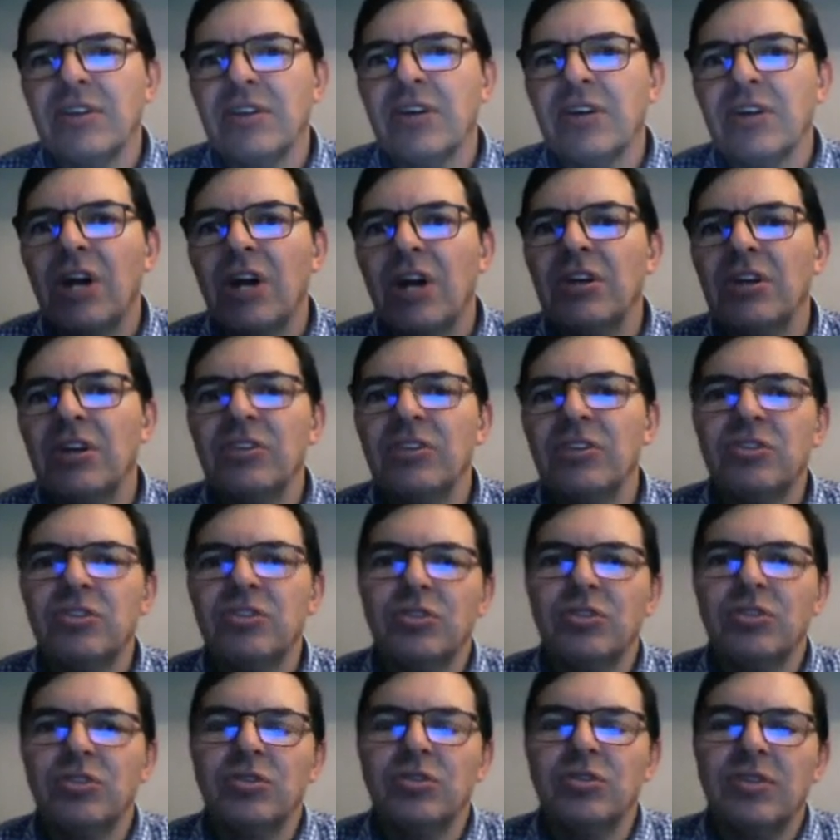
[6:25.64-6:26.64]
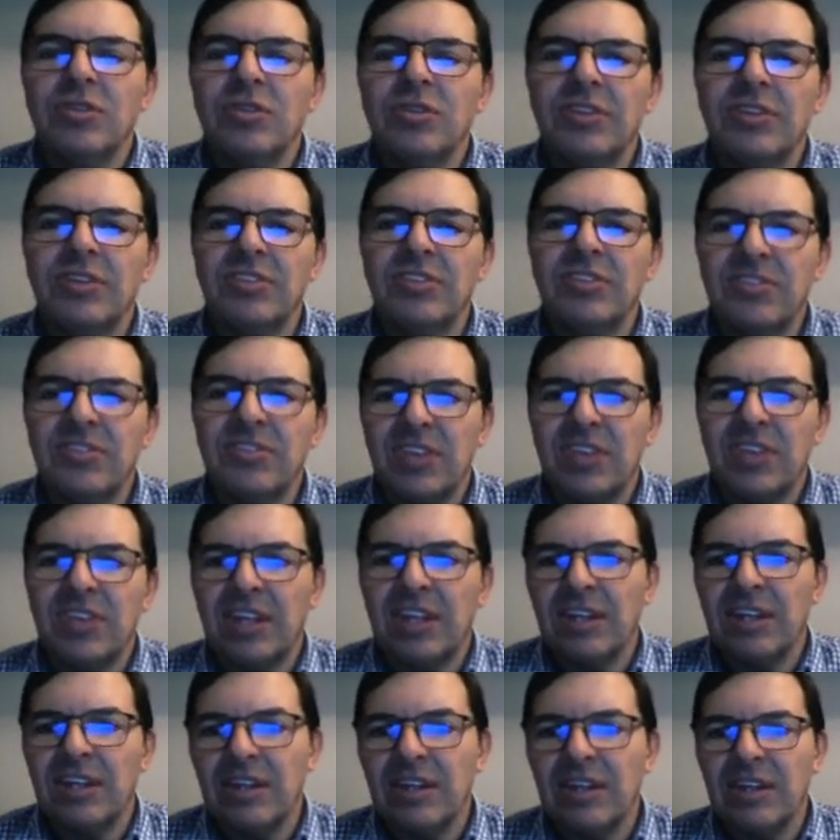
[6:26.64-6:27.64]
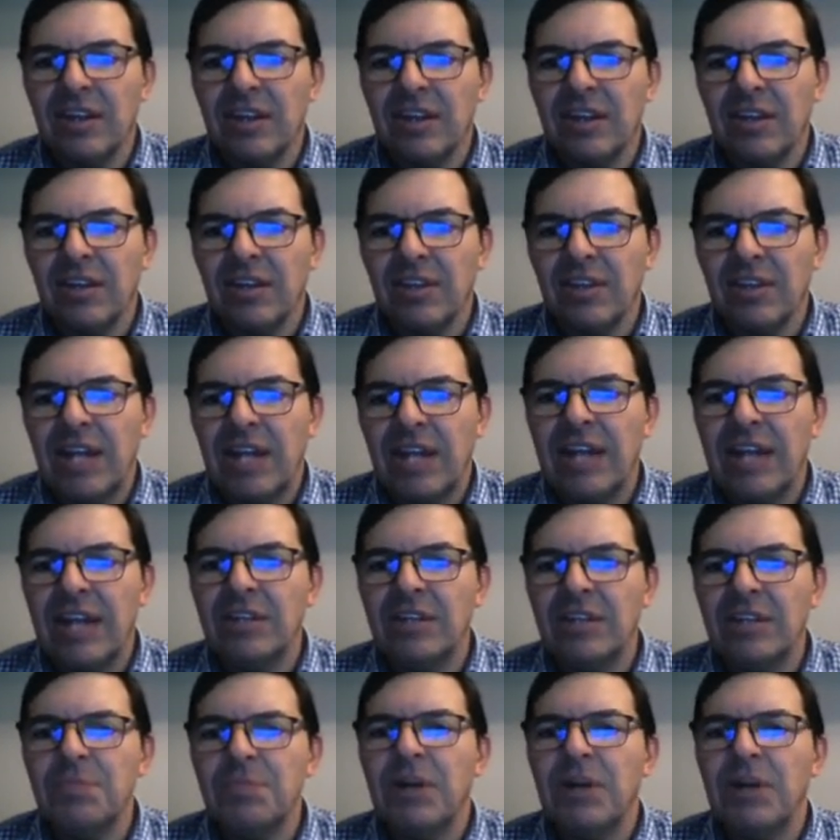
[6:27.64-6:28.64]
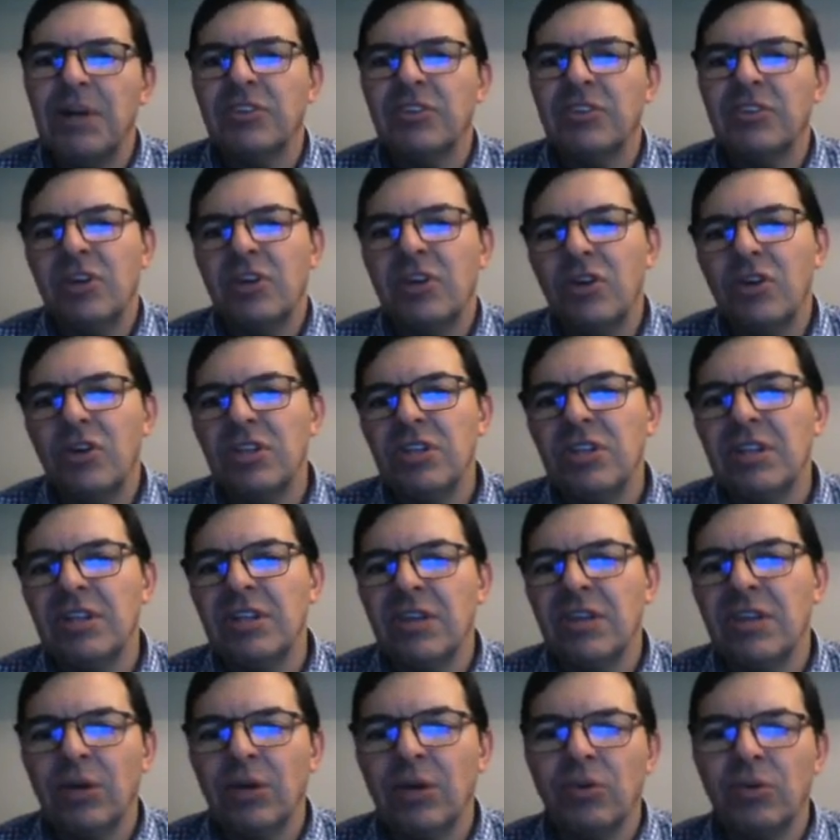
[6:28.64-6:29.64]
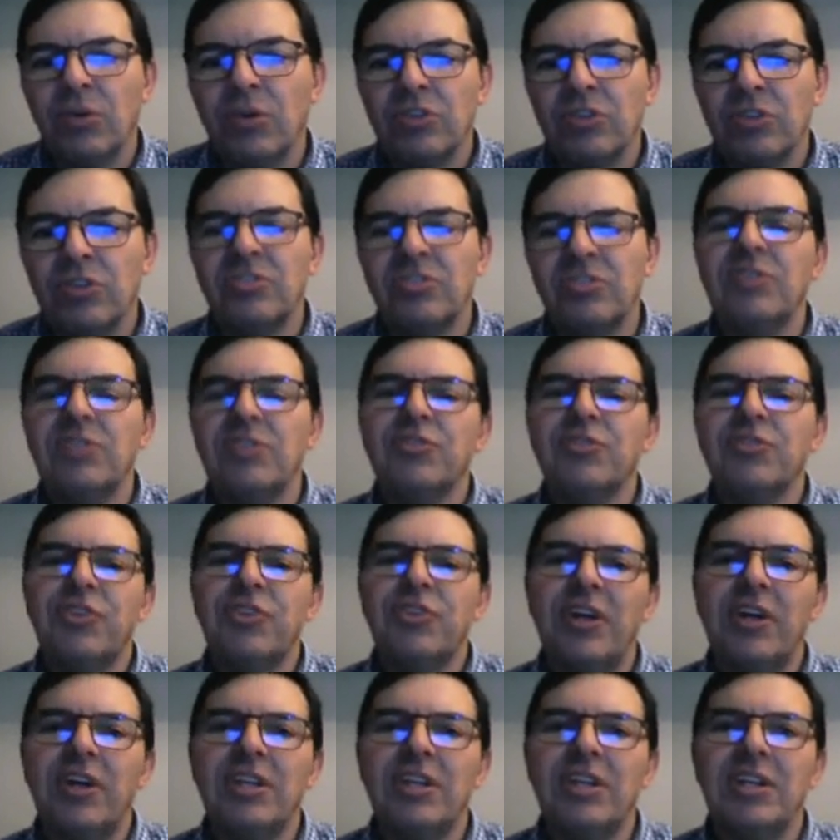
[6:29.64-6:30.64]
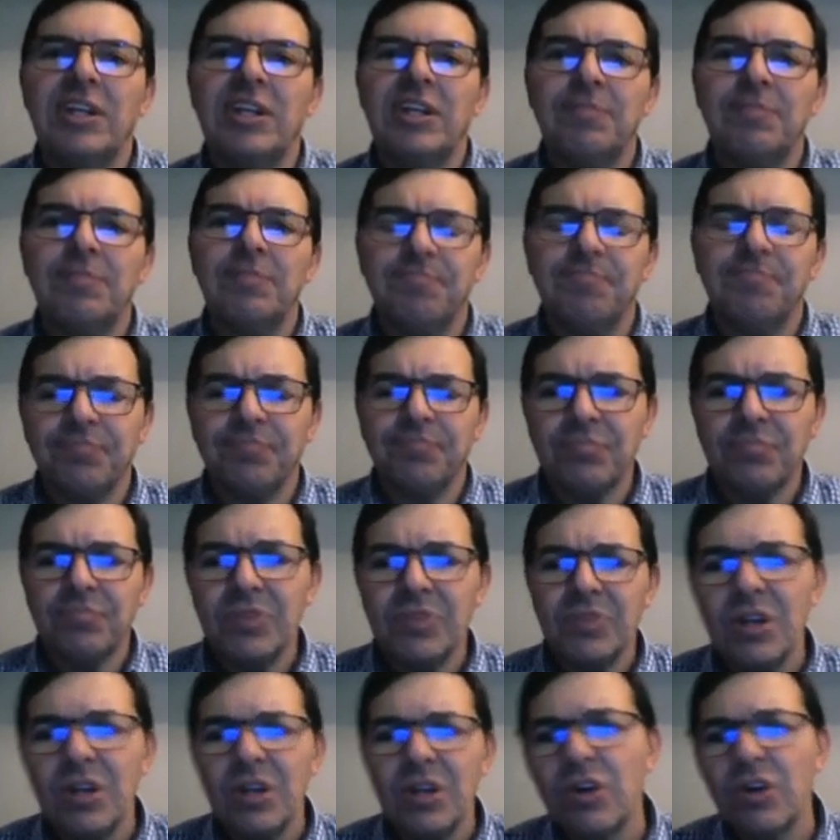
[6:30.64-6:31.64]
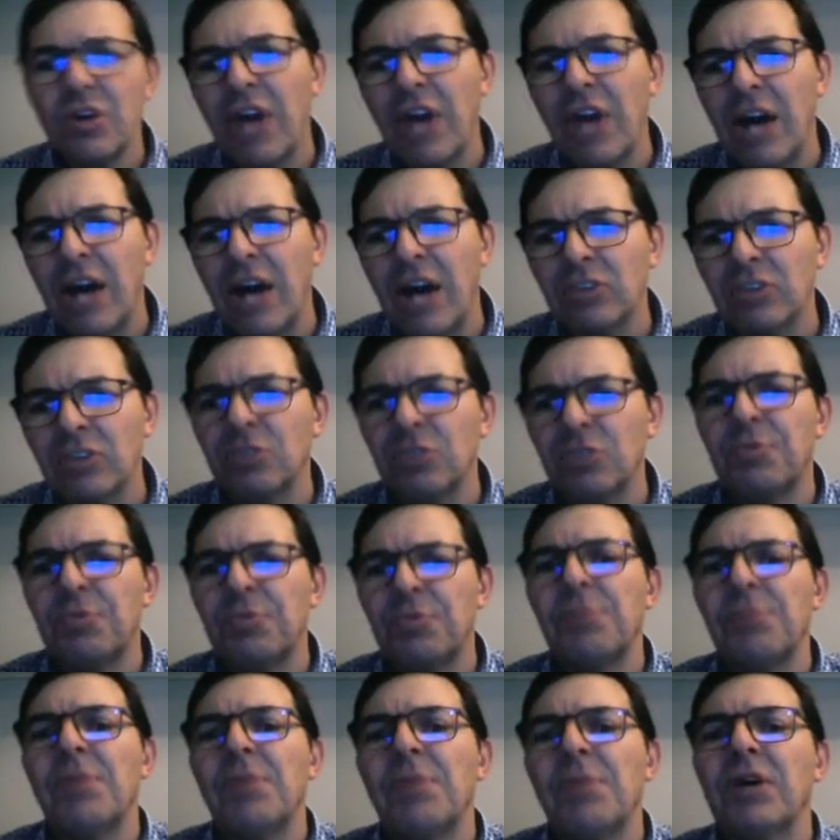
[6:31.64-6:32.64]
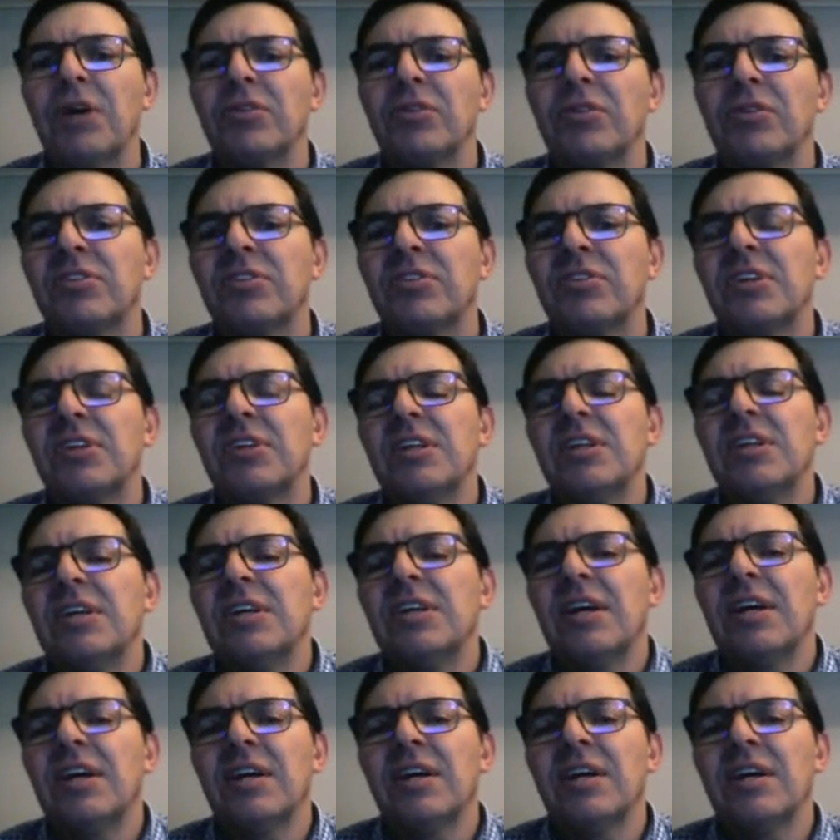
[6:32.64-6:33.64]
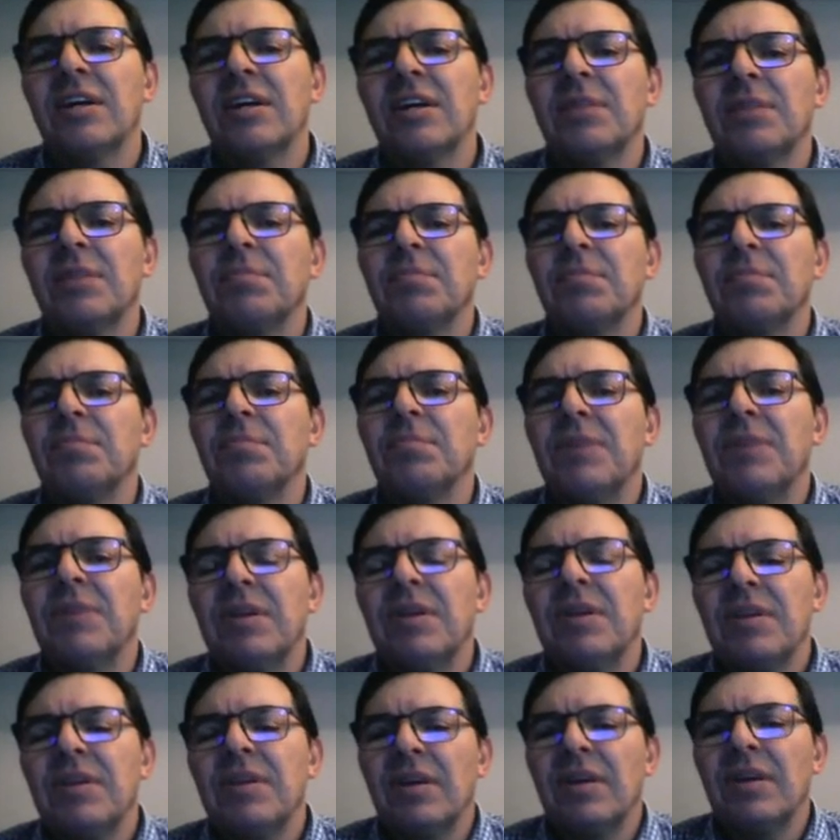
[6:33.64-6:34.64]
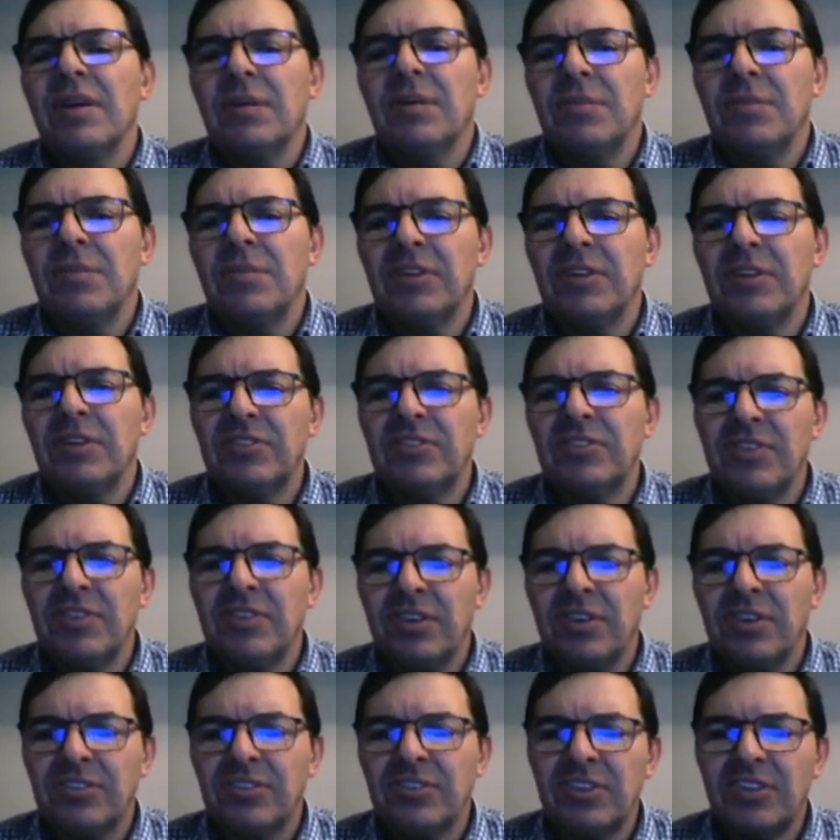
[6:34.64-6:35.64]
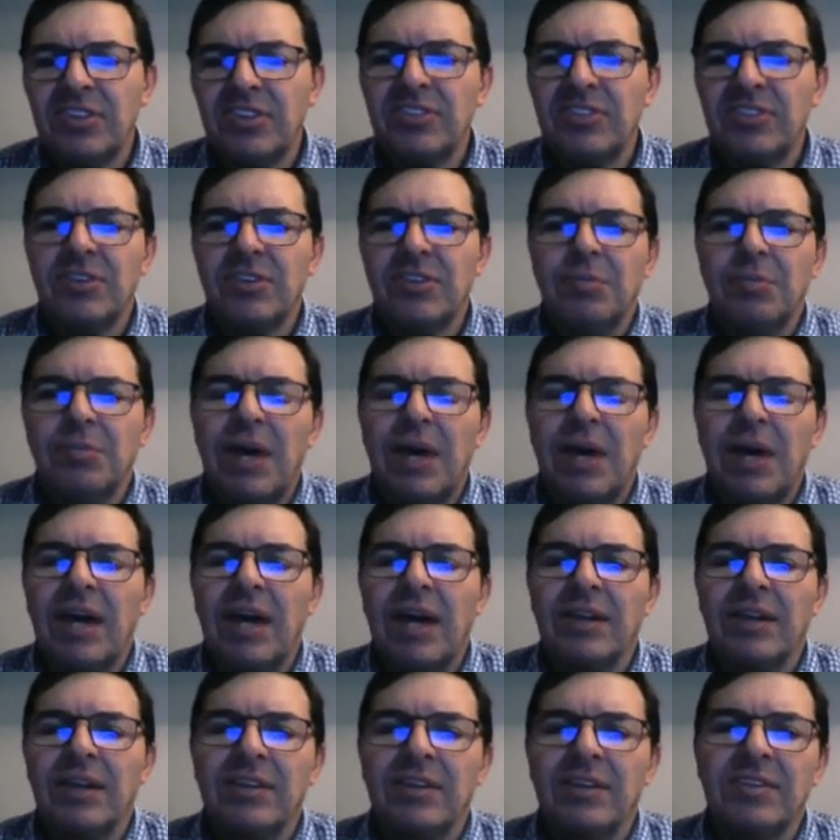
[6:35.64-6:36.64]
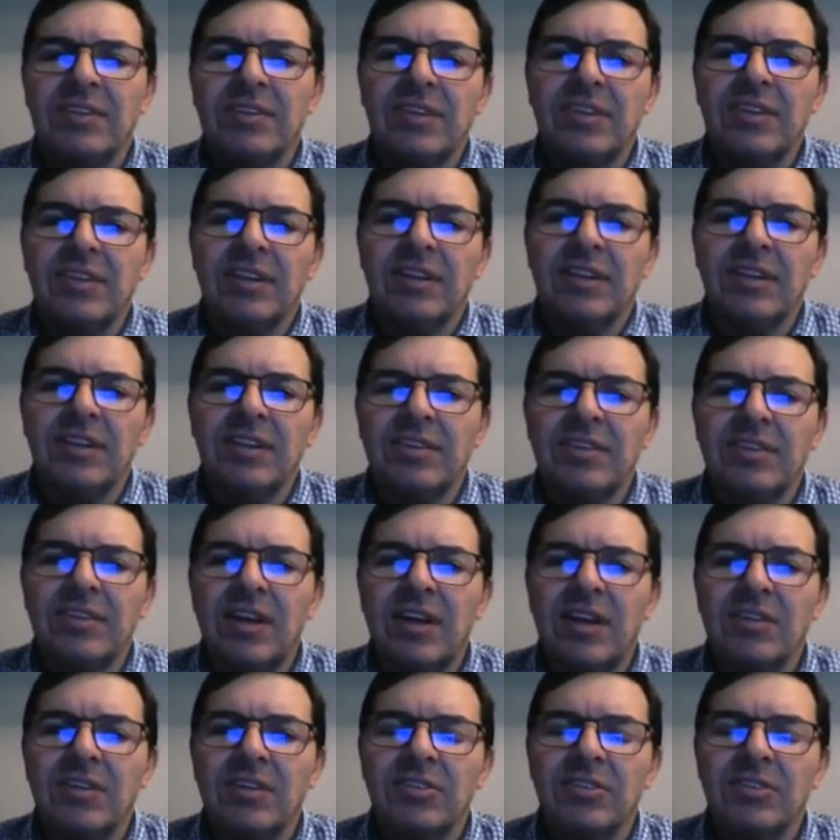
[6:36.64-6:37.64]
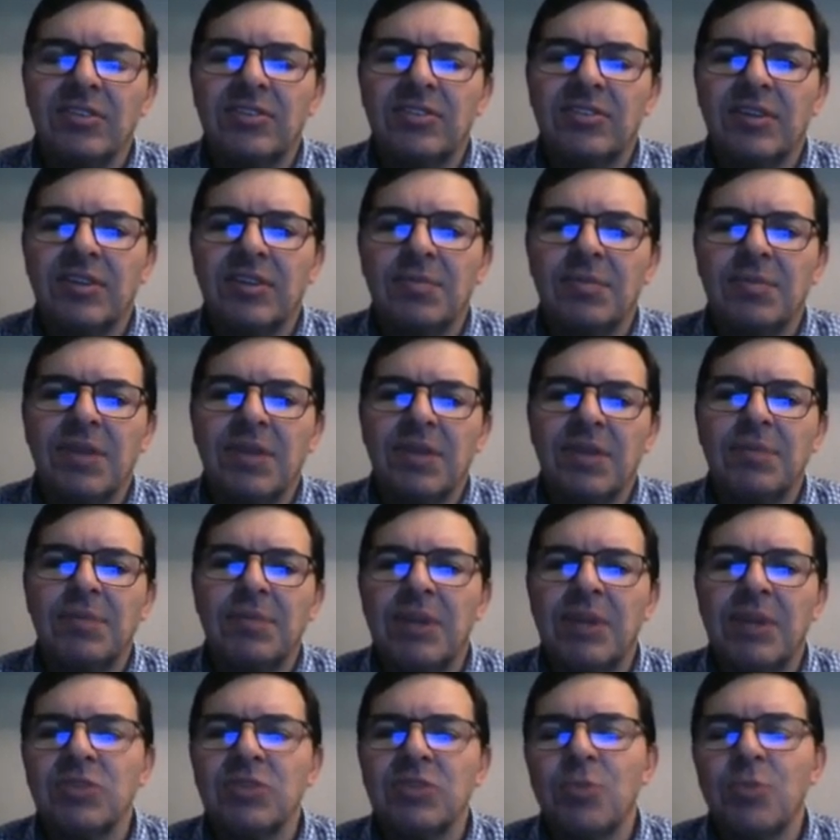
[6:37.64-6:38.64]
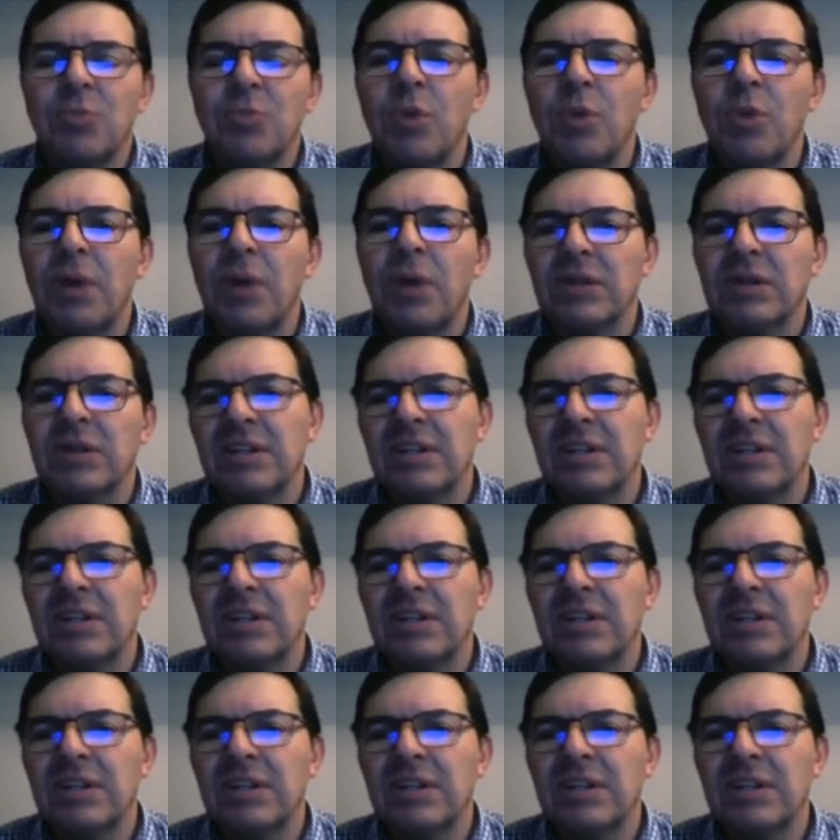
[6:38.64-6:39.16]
go into, this is the landing page, and on here they will receive training on how to promote this system, and it tells them much more about